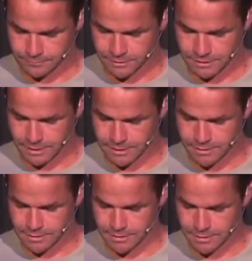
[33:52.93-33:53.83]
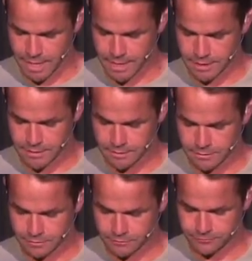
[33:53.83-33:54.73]
says, stand
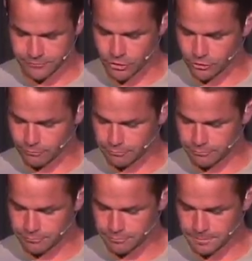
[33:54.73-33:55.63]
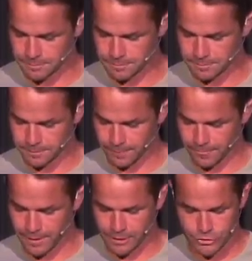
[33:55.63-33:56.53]
firm
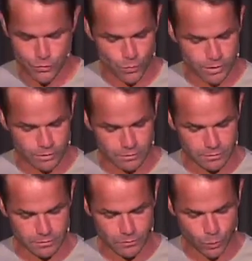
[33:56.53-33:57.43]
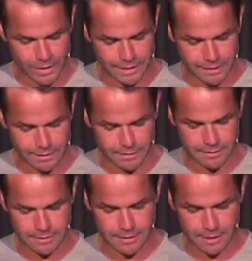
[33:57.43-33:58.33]
and you will win
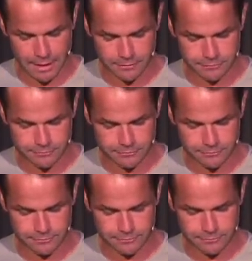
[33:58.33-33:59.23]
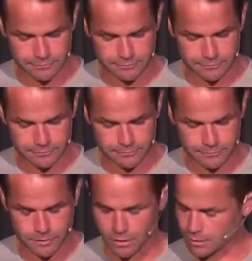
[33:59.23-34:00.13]
life.
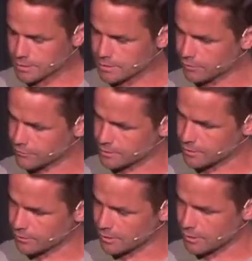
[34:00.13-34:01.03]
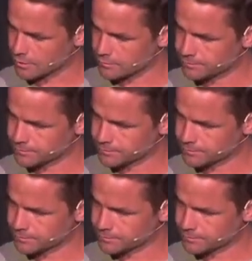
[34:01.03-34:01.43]
All the stuff that's going on,